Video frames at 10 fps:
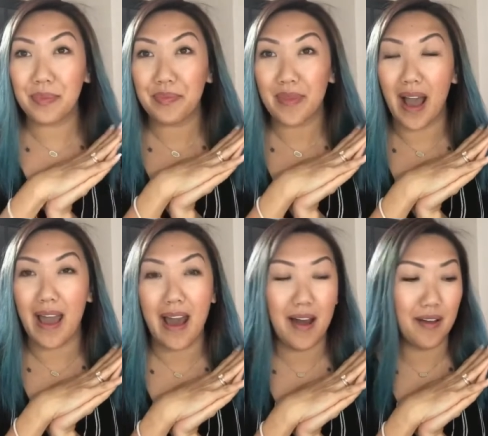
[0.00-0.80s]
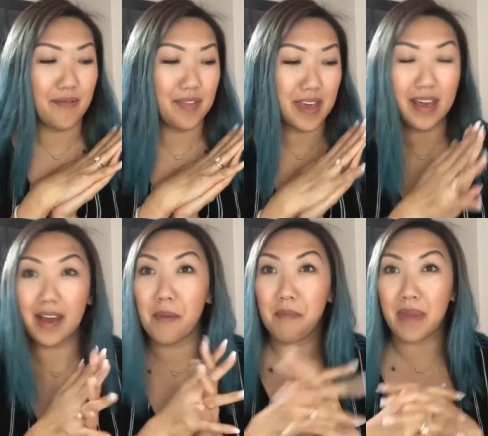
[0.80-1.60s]
I have the
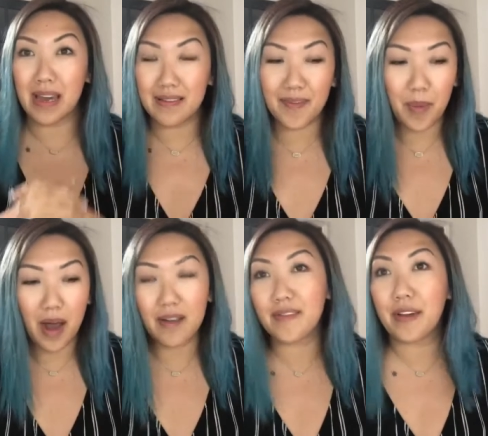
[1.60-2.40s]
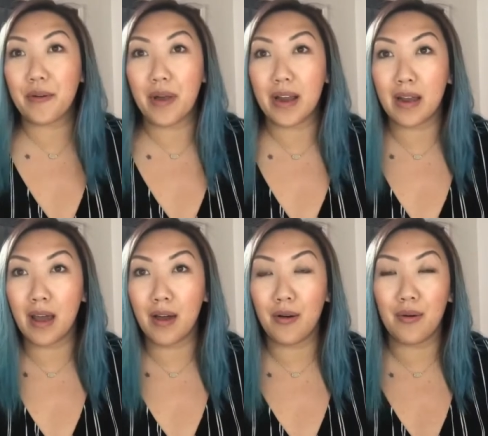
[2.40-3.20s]
AmazeBox here right
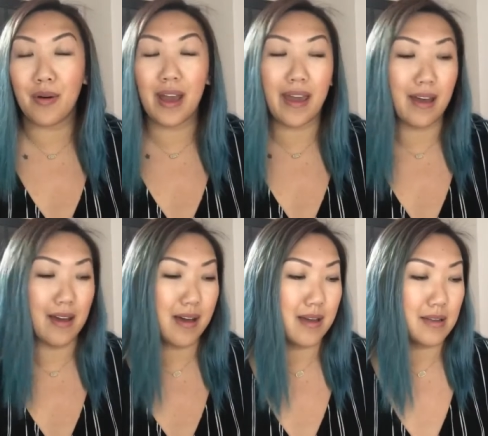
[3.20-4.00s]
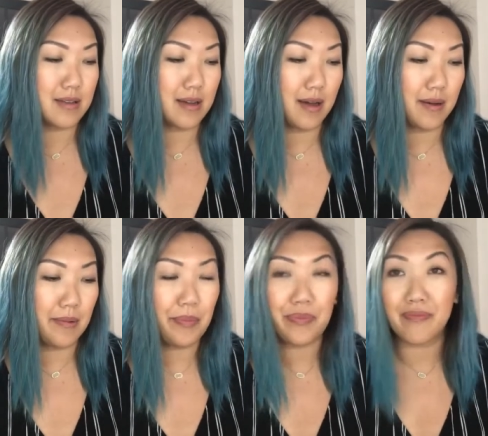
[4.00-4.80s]
now, and
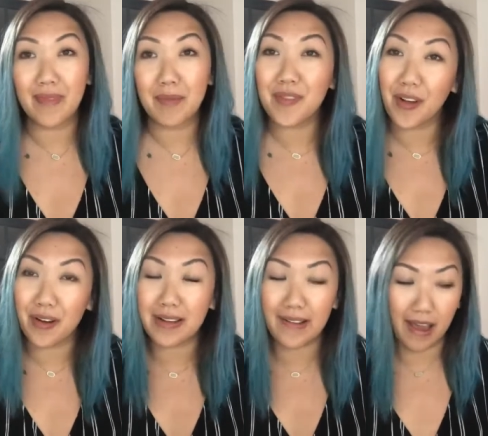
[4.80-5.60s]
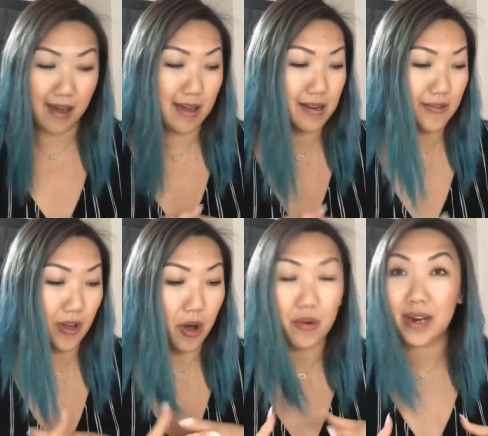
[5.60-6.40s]
um, I'm sorry to say it is
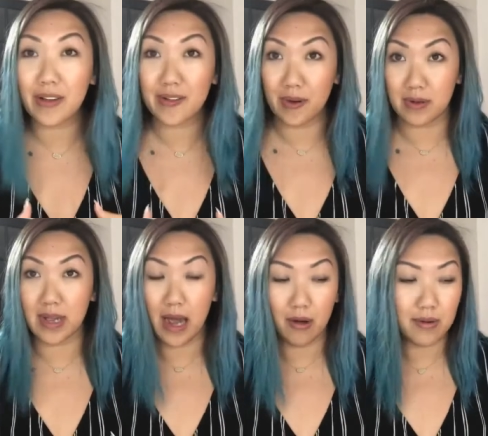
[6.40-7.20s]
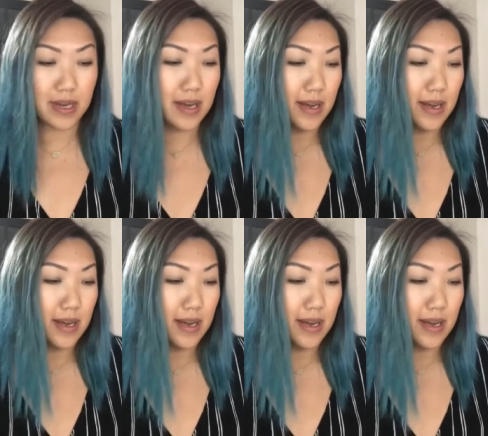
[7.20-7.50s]
already sold out.